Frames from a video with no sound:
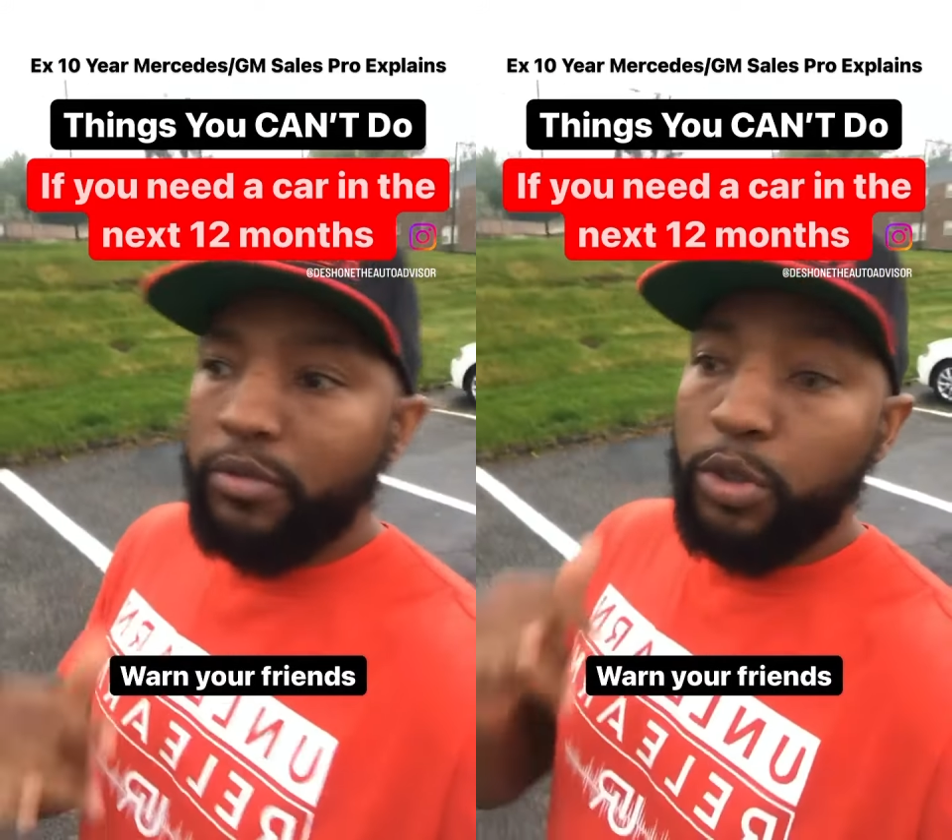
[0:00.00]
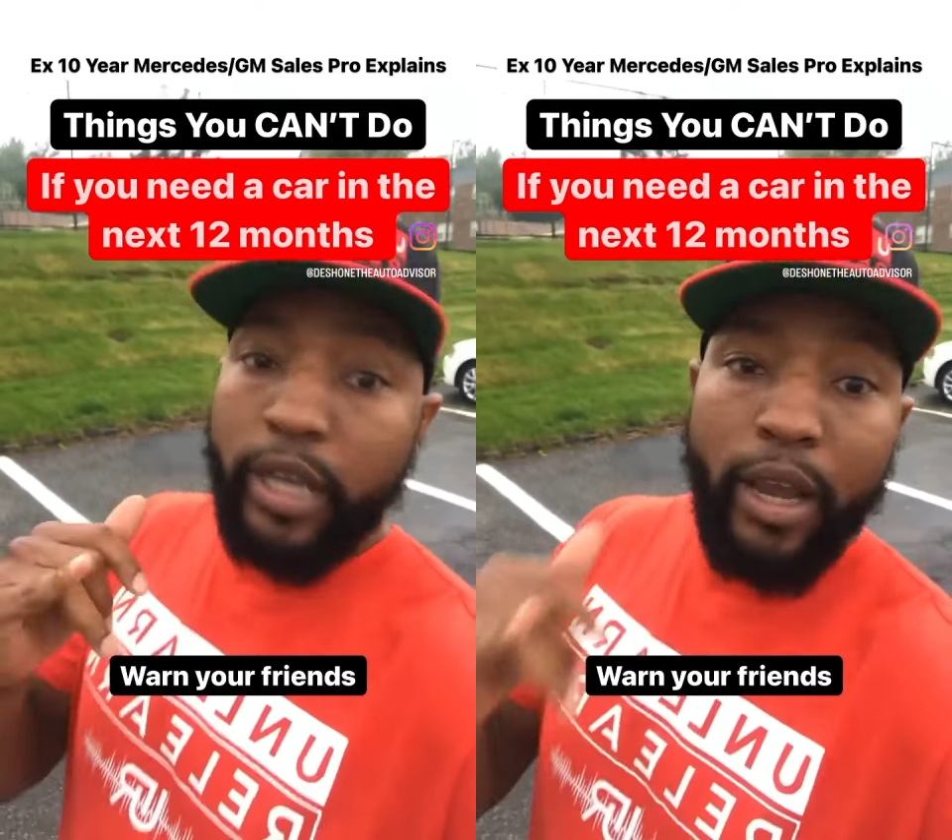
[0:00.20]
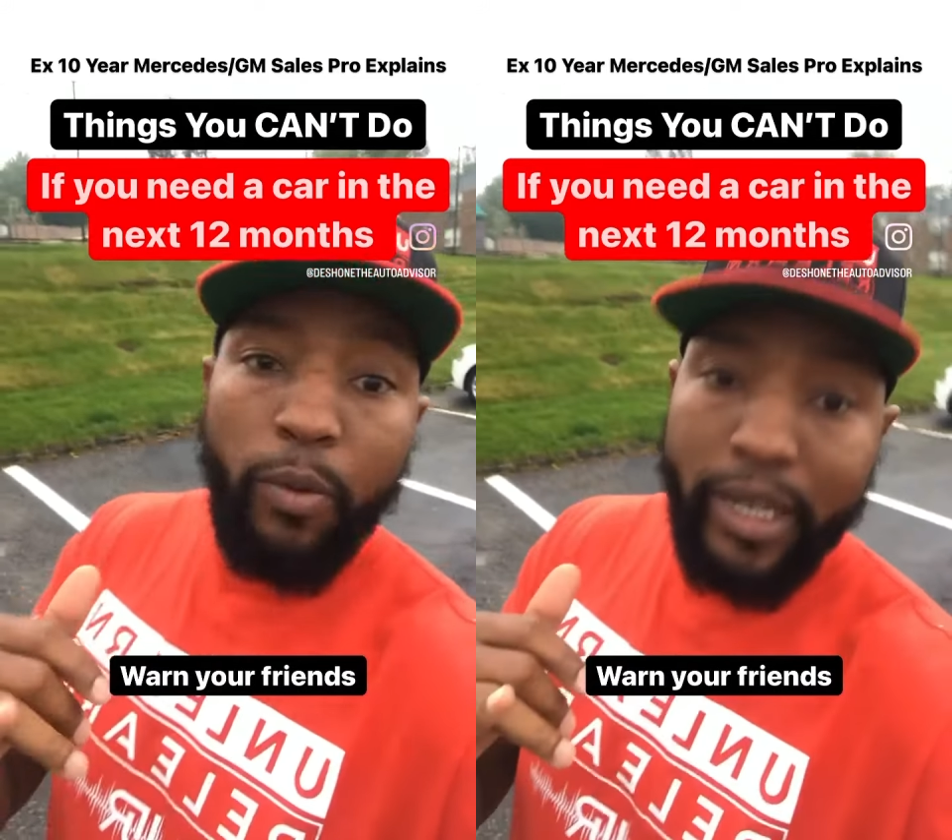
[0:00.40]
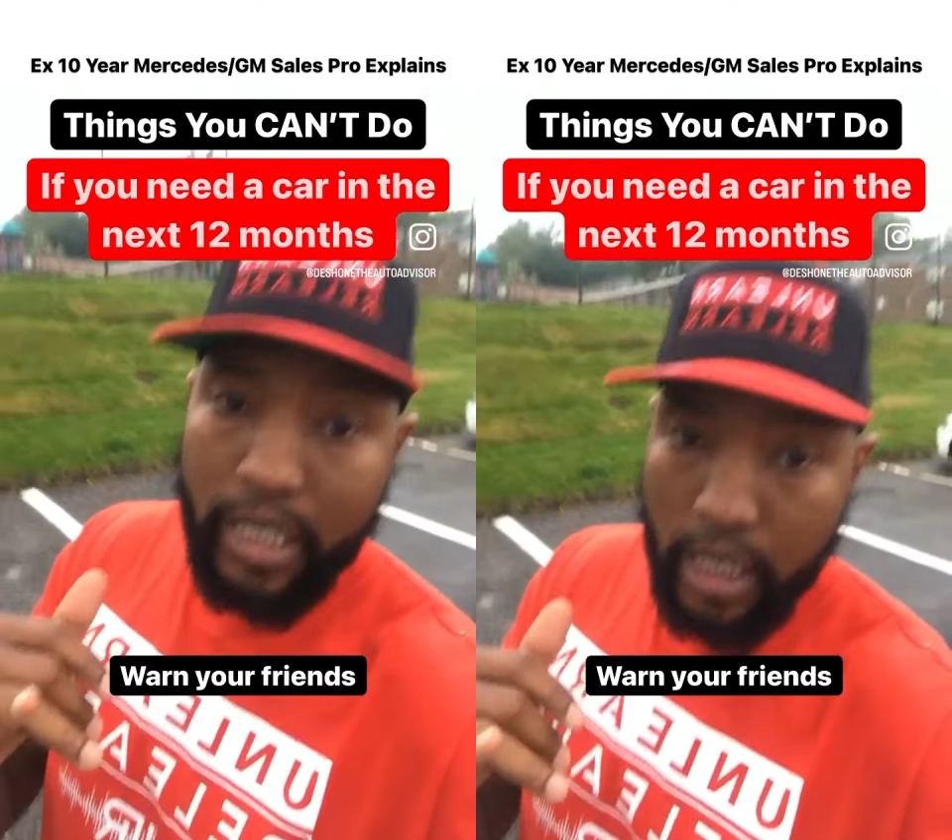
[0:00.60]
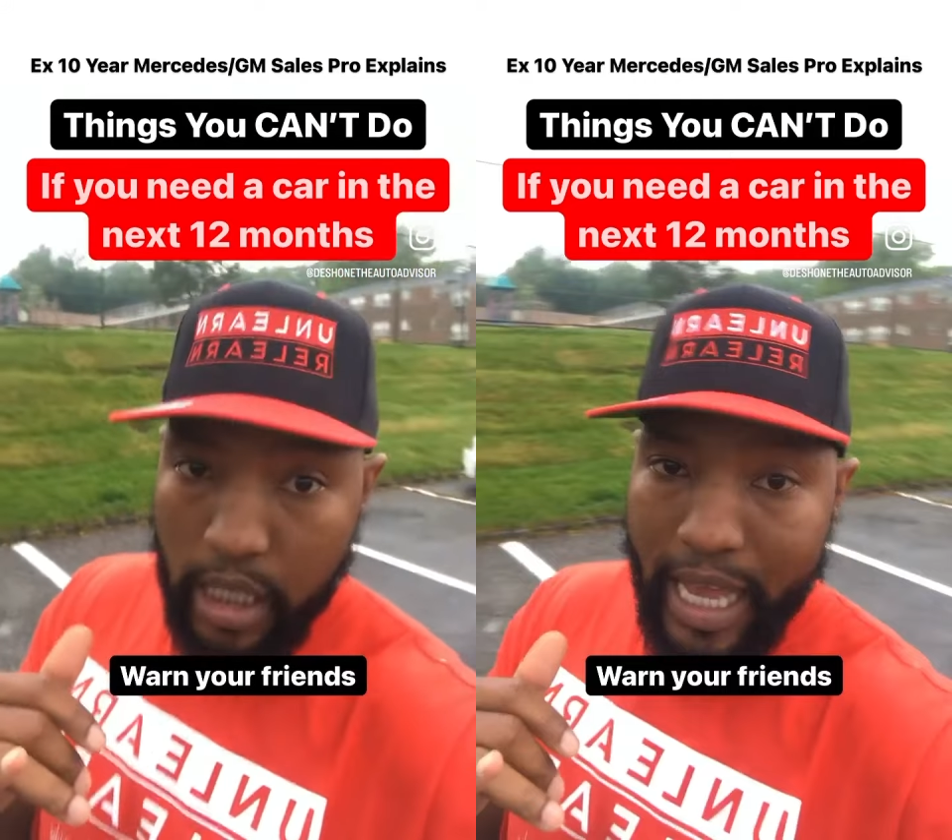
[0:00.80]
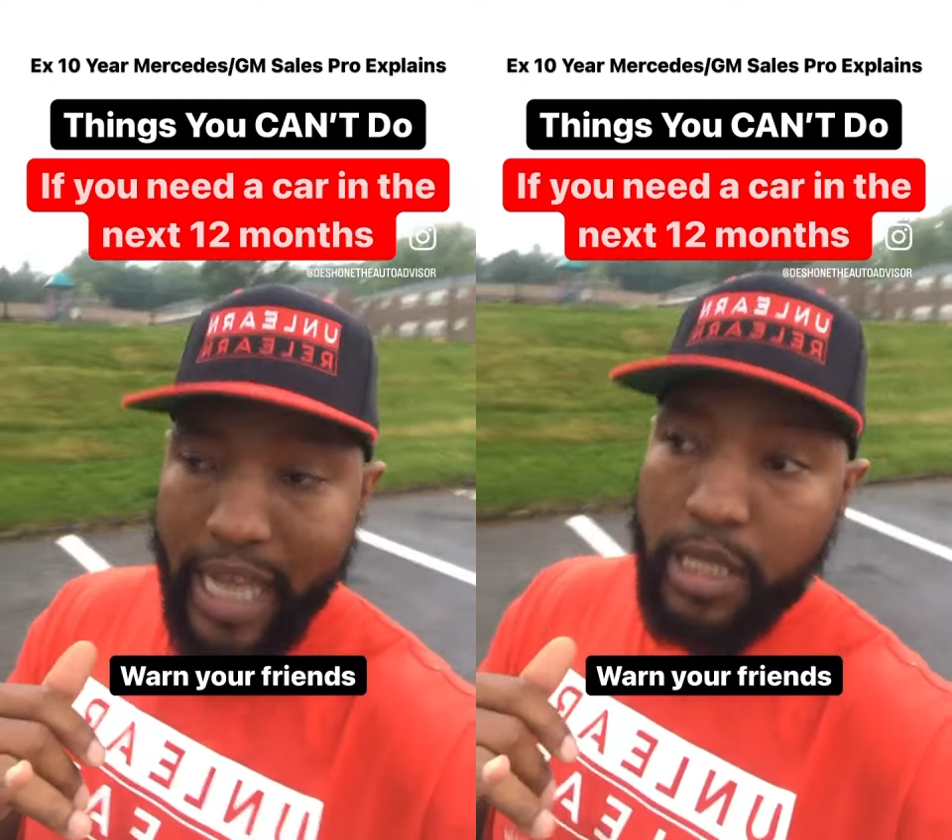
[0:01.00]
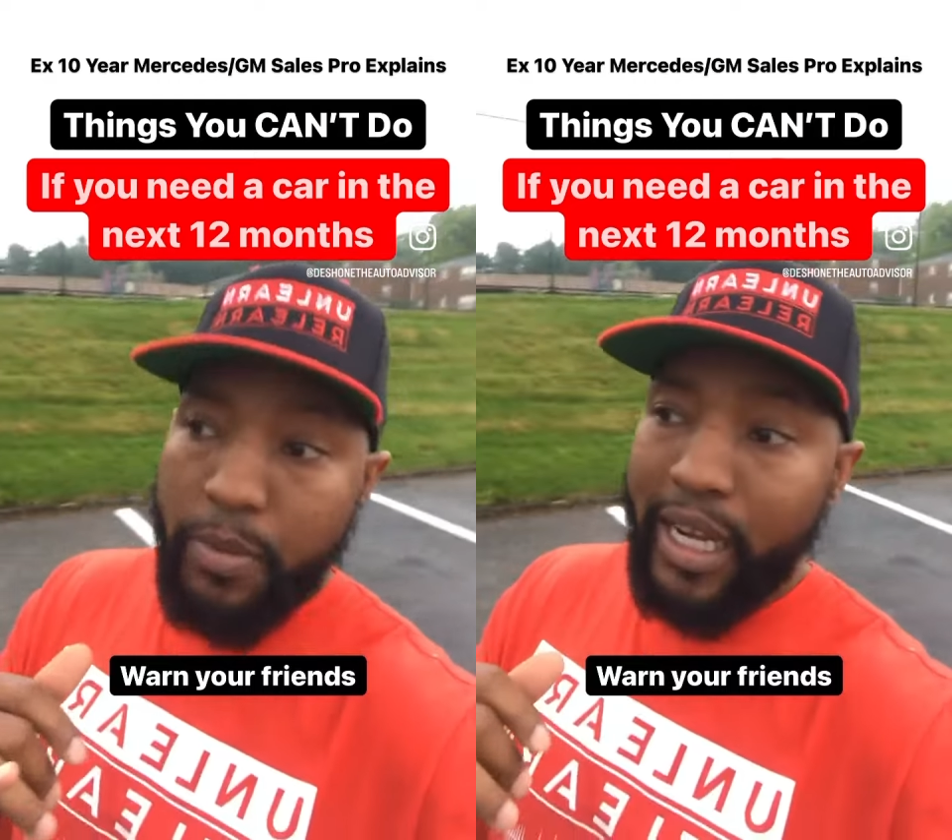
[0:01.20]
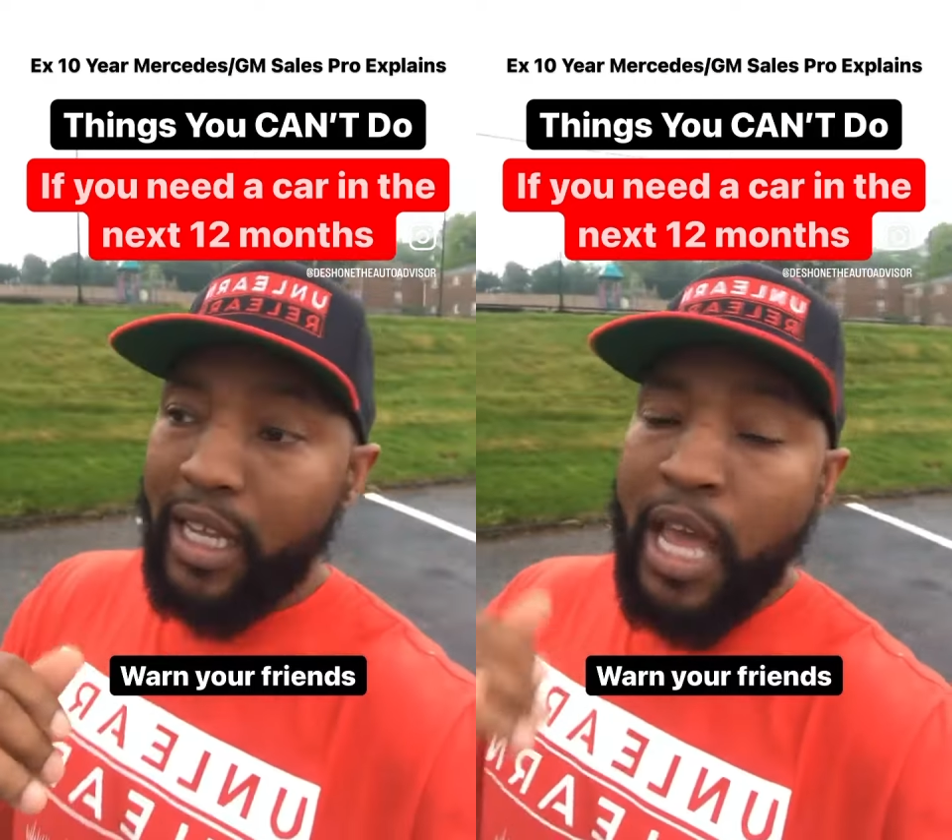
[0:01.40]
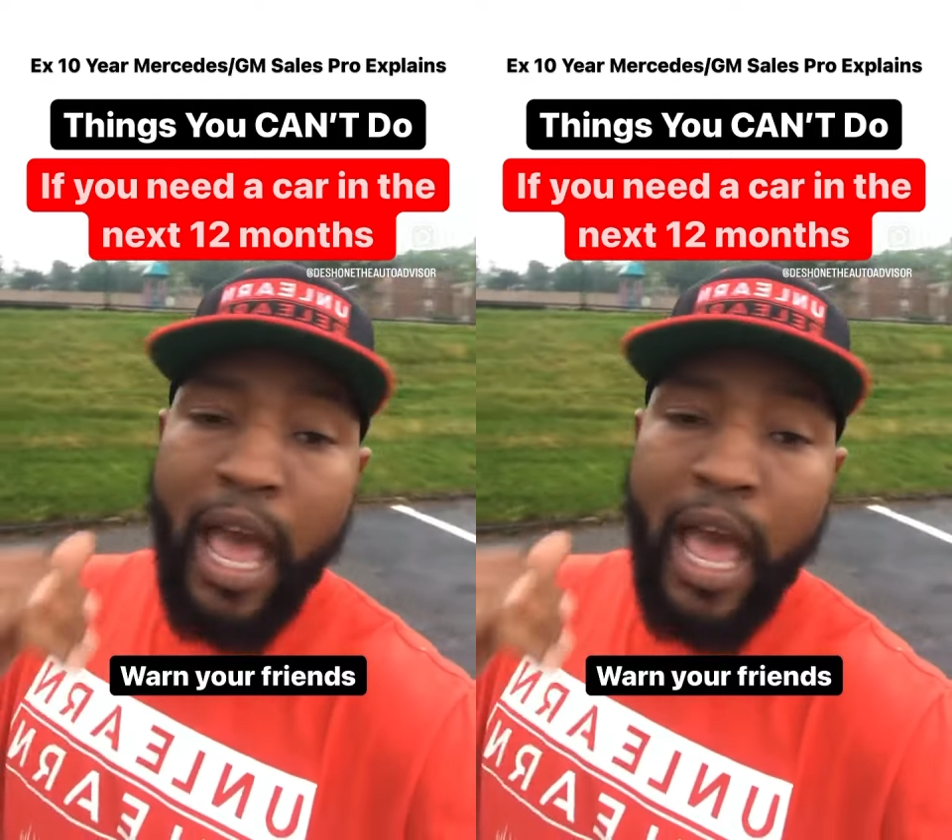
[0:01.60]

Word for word: You can't wait till the last minute.